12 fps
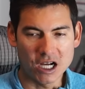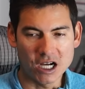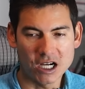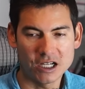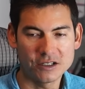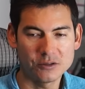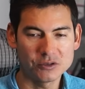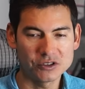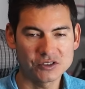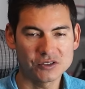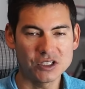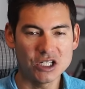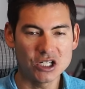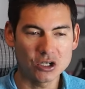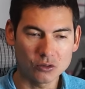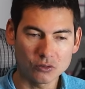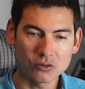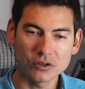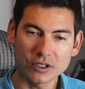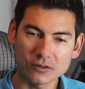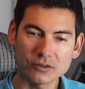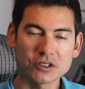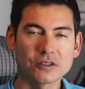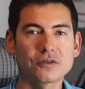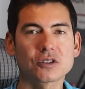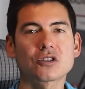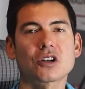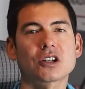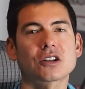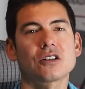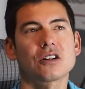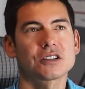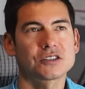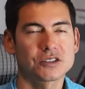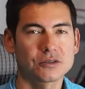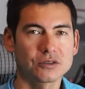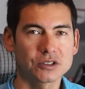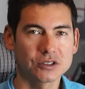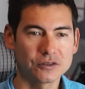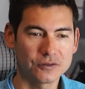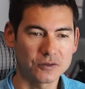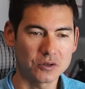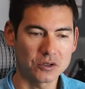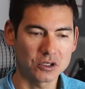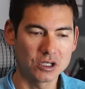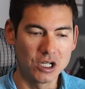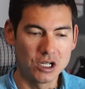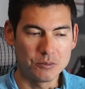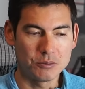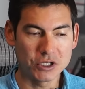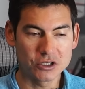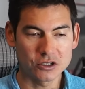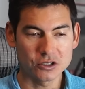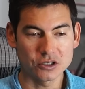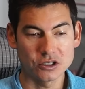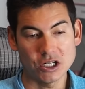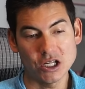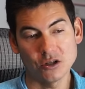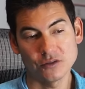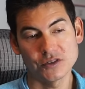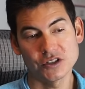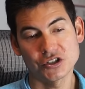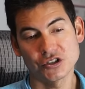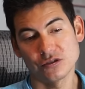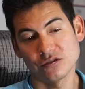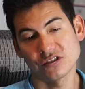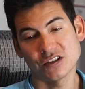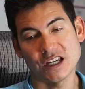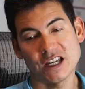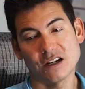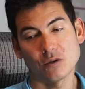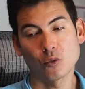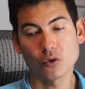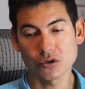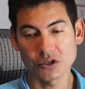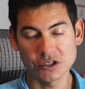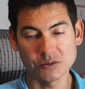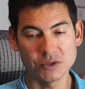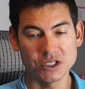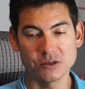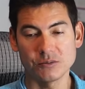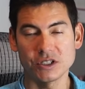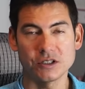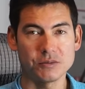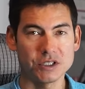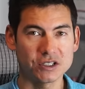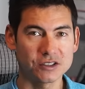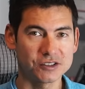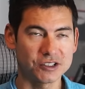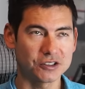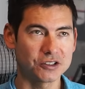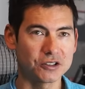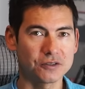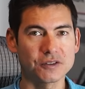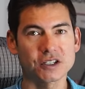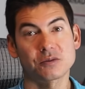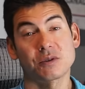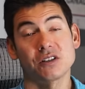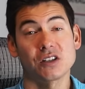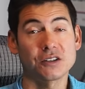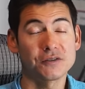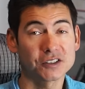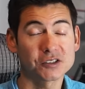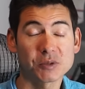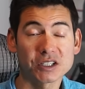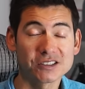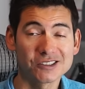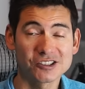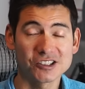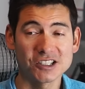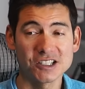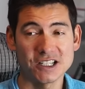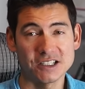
And it was, you know, they were looking for chronic clots. They were looking for bigger health issues that worried me a bit because it could affect my life expectancy.